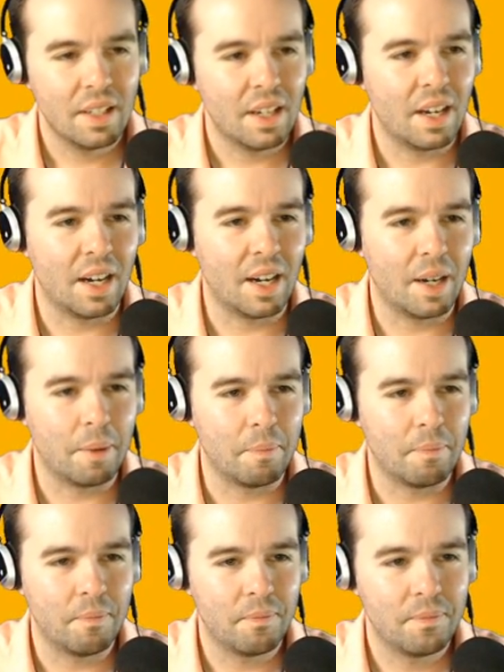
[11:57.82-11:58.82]

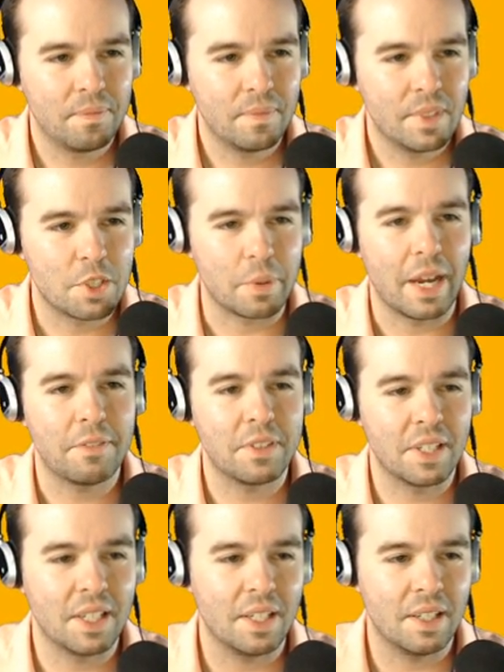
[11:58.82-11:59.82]
So we have
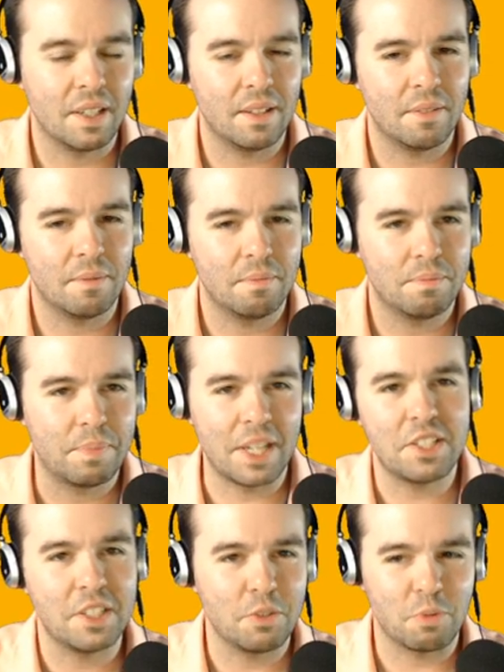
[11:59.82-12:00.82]
to
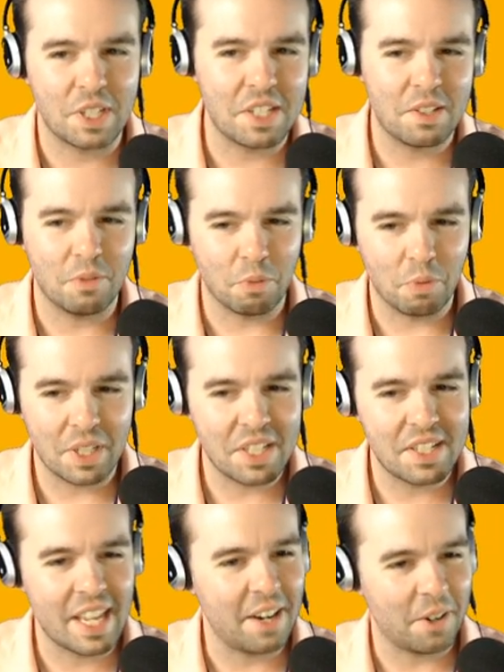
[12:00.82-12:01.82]
basically
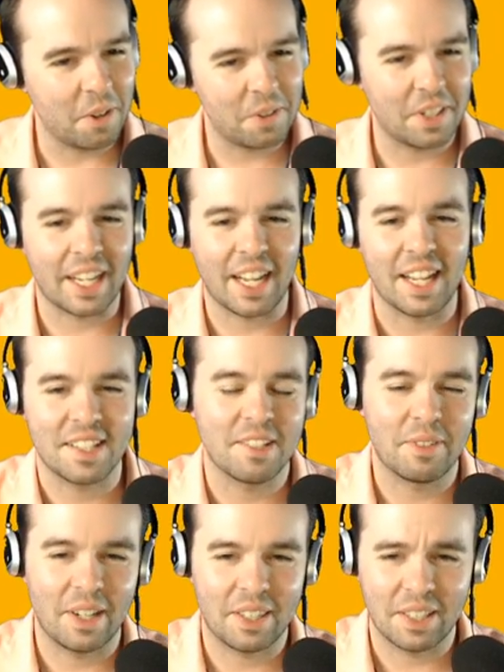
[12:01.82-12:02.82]
reset Earth, I guess. So
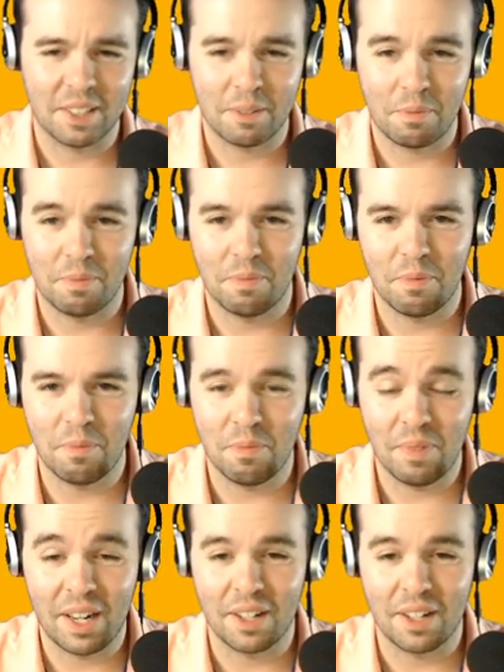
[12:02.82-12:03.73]
we have to, I don't